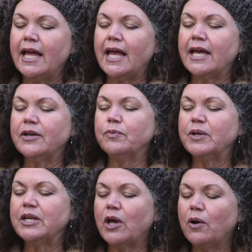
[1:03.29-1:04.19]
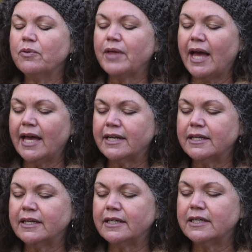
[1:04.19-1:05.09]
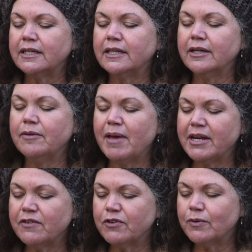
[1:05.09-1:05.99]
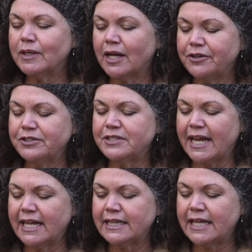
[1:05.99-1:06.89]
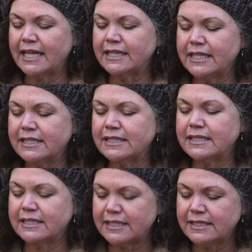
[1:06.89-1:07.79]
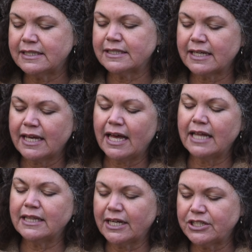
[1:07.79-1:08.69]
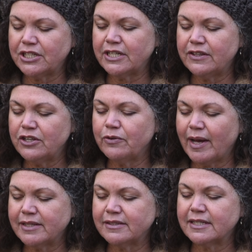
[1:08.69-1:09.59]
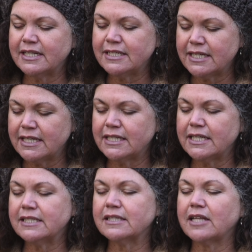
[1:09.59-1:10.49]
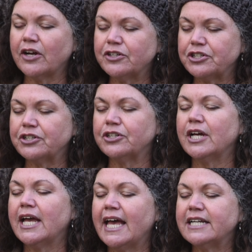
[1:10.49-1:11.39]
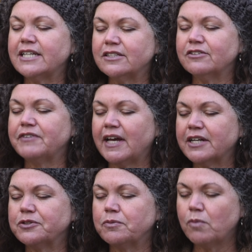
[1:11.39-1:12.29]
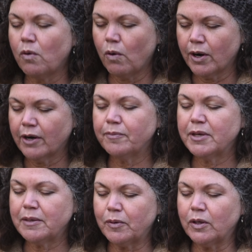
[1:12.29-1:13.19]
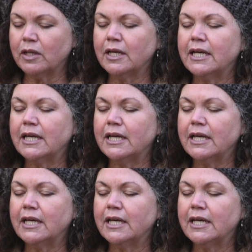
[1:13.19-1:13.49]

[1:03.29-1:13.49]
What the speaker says: And we know that many of you will understand that this election in the US indeed is larger and does affect more people